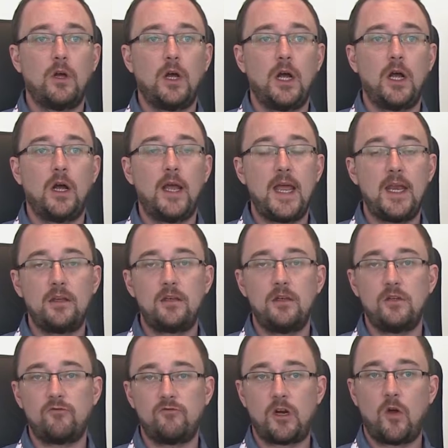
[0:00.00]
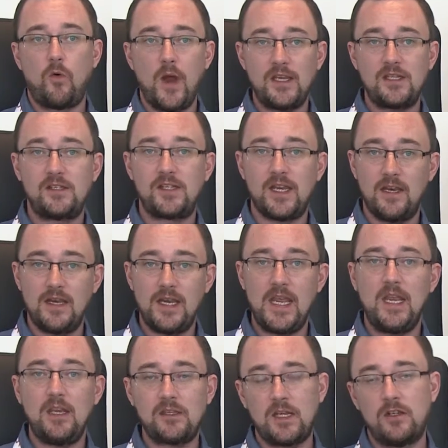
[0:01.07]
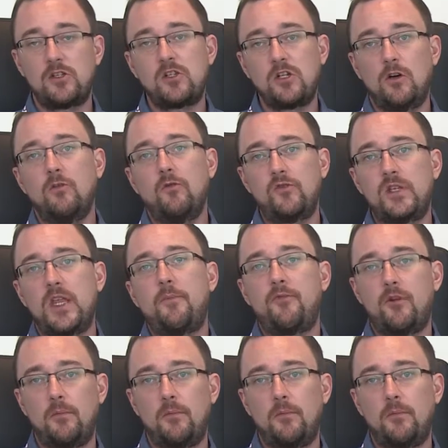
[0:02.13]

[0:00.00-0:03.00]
editors' requests and needs and solves their